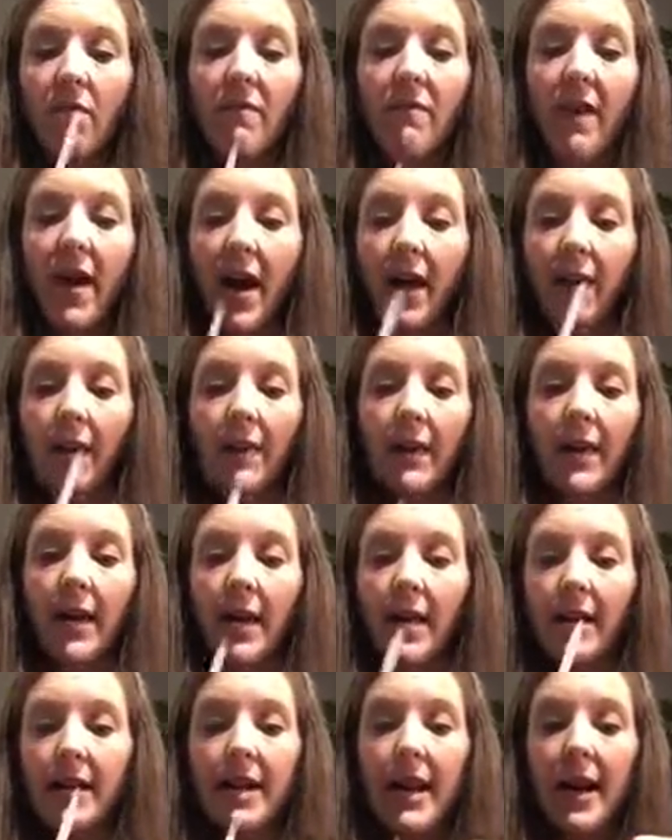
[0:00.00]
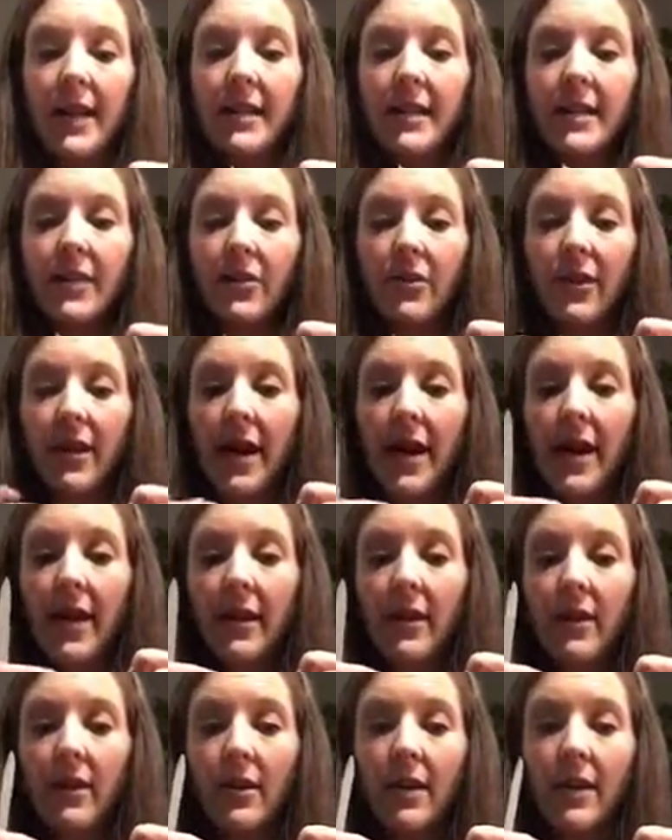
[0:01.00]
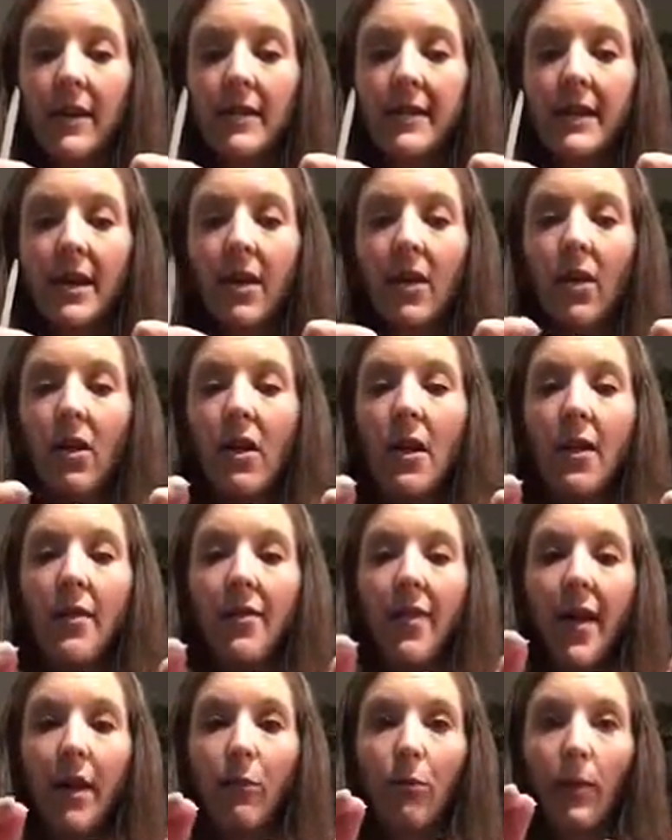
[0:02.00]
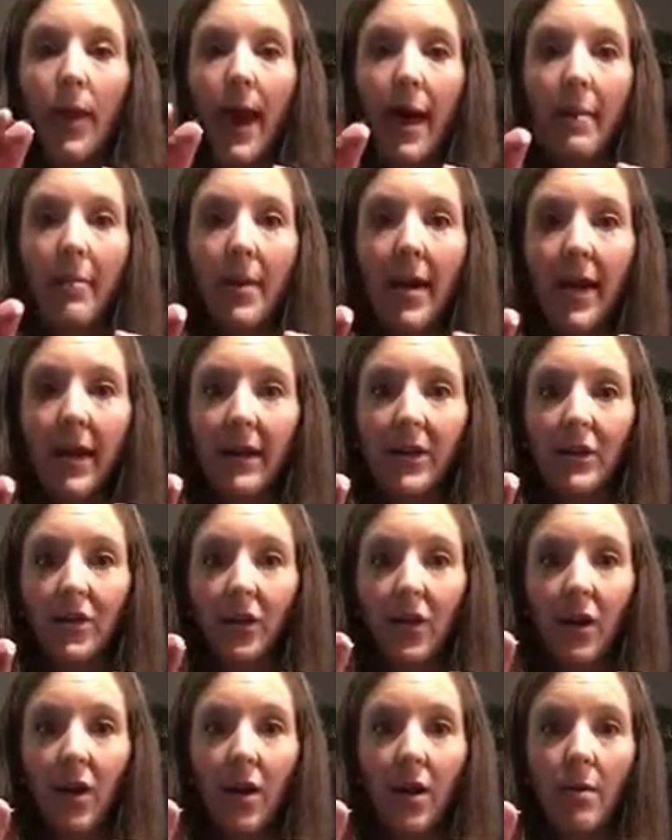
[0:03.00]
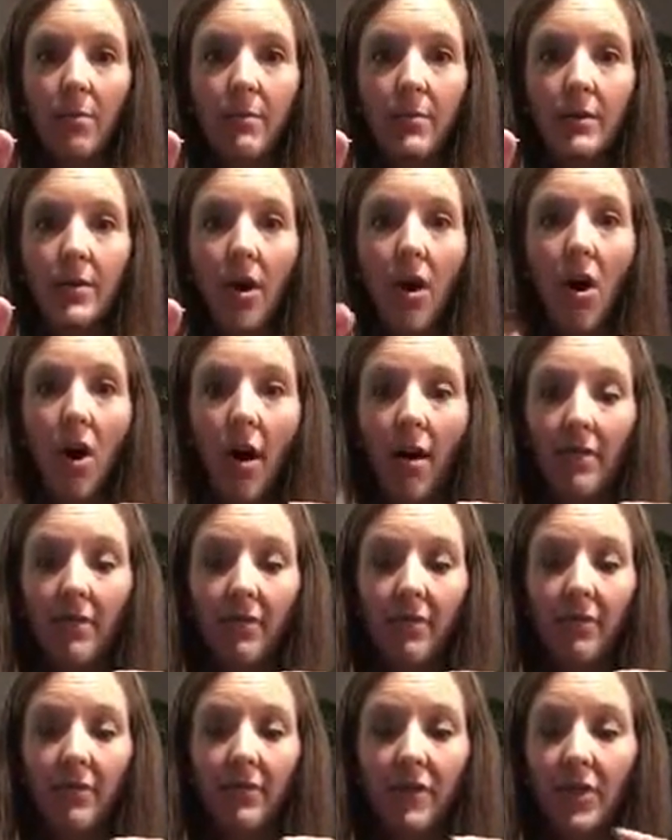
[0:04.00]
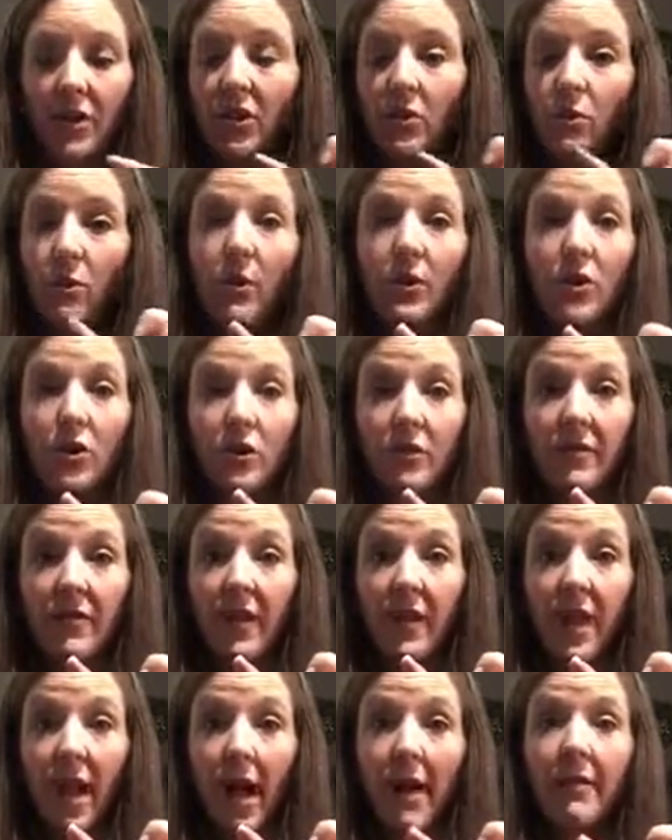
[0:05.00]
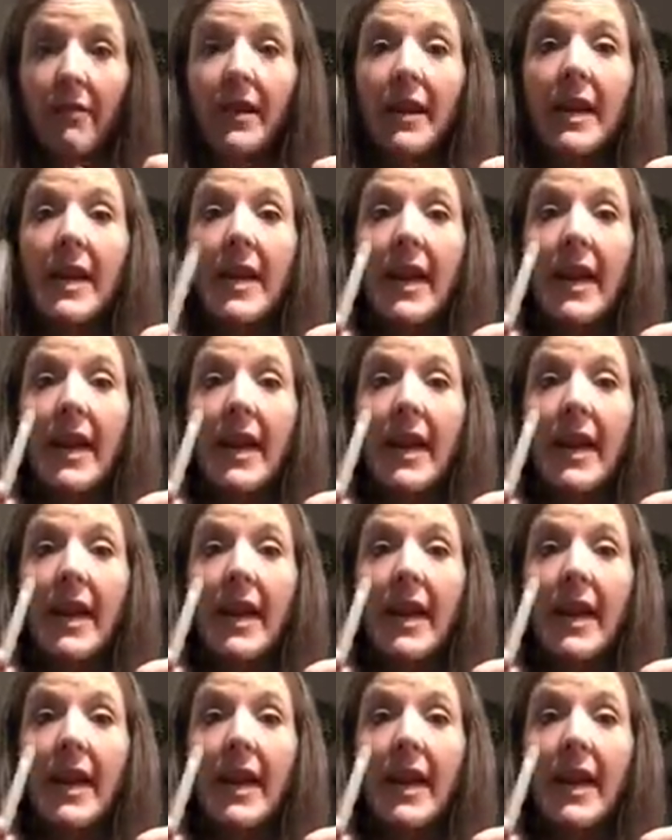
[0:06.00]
filing at a 90 degree angle until that wrap extra comes off. It'll just flake off.